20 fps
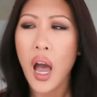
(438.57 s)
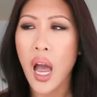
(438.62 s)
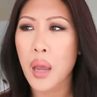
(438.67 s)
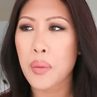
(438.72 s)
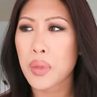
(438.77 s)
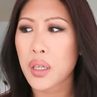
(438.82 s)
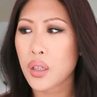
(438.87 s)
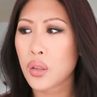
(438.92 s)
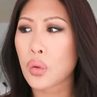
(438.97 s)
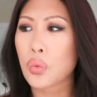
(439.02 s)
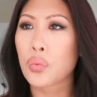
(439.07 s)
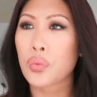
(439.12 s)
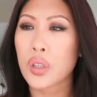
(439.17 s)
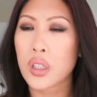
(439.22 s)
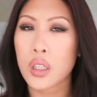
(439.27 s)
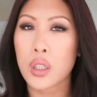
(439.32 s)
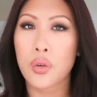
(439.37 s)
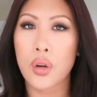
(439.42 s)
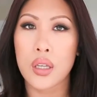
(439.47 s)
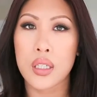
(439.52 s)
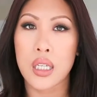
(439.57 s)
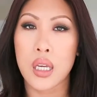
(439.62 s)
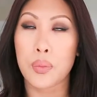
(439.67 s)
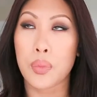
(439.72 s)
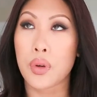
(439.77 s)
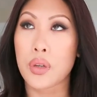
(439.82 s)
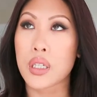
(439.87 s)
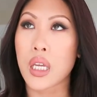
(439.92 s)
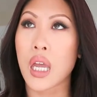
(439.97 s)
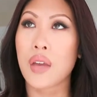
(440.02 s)
I mean, really great
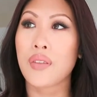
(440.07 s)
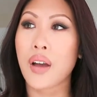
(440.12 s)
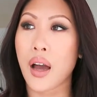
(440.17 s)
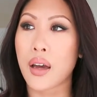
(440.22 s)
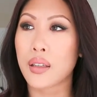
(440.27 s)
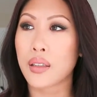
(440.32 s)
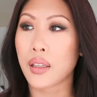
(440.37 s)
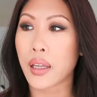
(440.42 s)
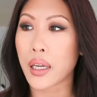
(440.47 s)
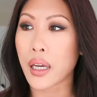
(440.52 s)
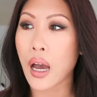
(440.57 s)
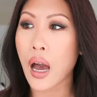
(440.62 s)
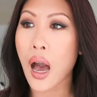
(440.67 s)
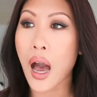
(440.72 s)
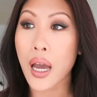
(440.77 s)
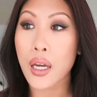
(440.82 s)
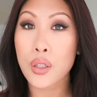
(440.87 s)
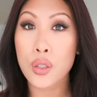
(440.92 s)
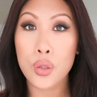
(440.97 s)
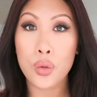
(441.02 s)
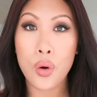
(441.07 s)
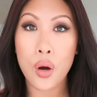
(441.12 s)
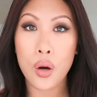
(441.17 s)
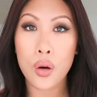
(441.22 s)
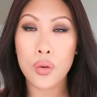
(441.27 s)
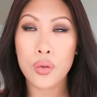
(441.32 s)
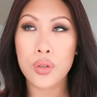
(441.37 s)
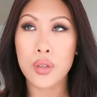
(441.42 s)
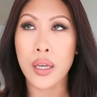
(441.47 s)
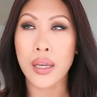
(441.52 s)
samples. I've gotten like eye
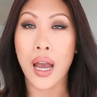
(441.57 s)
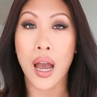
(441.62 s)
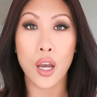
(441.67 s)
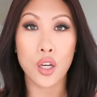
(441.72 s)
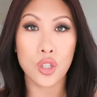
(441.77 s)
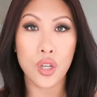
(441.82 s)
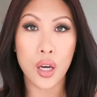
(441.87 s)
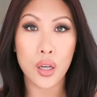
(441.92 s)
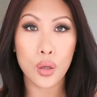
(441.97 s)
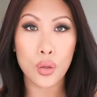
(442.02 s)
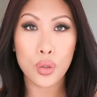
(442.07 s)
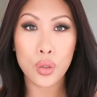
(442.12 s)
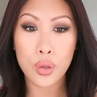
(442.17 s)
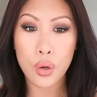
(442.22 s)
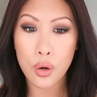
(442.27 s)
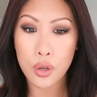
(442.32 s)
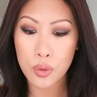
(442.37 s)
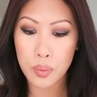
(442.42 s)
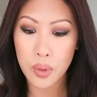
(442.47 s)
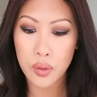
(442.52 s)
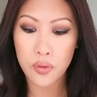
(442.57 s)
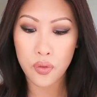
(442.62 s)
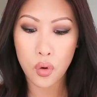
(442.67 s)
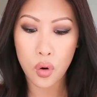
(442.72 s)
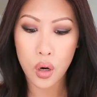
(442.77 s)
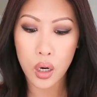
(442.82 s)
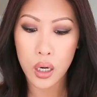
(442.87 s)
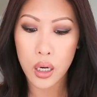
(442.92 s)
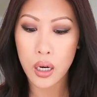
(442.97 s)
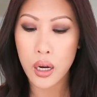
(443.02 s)
duos, like eyeshadow duos
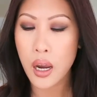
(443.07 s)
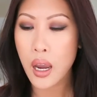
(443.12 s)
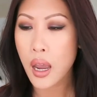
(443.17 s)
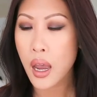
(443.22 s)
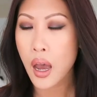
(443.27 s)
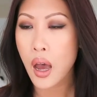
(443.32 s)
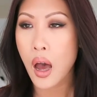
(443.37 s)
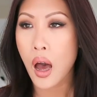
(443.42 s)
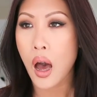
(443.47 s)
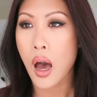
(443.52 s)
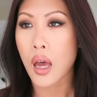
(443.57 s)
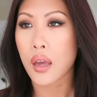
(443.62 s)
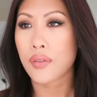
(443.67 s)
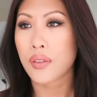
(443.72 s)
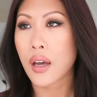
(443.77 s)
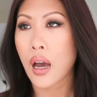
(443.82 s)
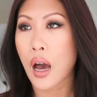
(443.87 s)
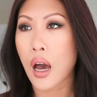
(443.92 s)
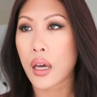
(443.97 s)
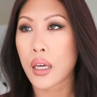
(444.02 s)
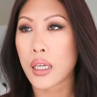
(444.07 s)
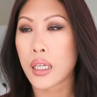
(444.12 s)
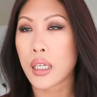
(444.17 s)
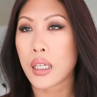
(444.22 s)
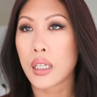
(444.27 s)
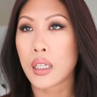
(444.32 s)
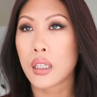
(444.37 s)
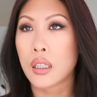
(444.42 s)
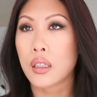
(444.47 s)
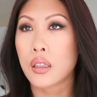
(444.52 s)
before. I've
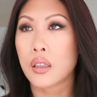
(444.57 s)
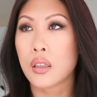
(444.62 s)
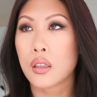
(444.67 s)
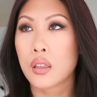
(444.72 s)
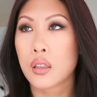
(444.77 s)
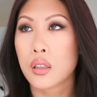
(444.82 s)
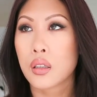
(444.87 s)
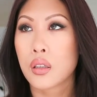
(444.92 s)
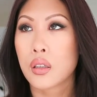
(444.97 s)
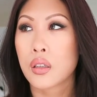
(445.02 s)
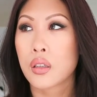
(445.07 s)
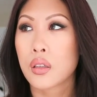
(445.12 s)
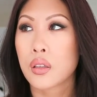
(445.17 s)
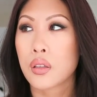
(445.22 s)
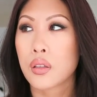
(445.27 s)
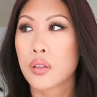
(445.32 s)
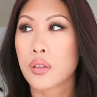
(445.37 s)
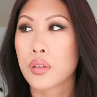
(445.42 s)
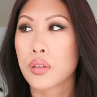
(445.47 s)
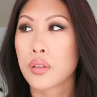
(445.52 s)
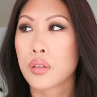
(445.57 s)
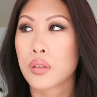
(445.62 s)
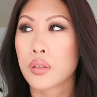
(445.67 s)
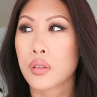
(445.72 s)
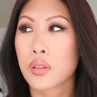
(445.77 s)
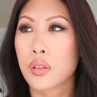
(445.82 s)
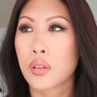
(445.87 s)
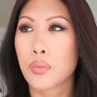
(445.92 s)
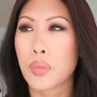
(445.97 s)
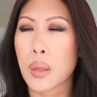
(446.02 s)
gotten
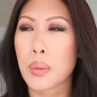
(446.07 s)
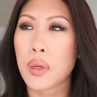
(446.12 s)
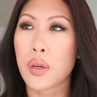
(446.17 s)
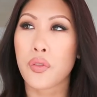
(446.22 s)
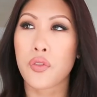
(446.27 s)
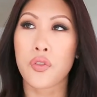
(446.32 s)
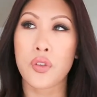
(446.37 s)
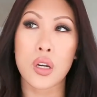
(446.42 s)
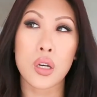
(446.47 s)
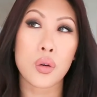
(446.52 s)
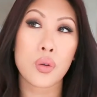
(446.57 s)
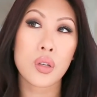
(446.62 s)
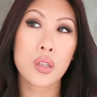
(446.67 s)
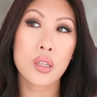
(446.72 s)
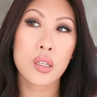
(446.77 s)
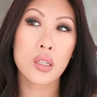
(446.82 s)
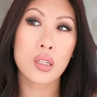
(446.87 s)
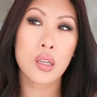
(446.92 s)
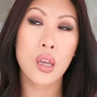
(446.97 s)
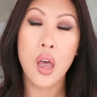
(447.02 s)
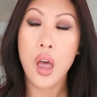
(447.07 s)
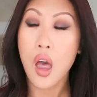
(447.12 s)
maybe a fragrance.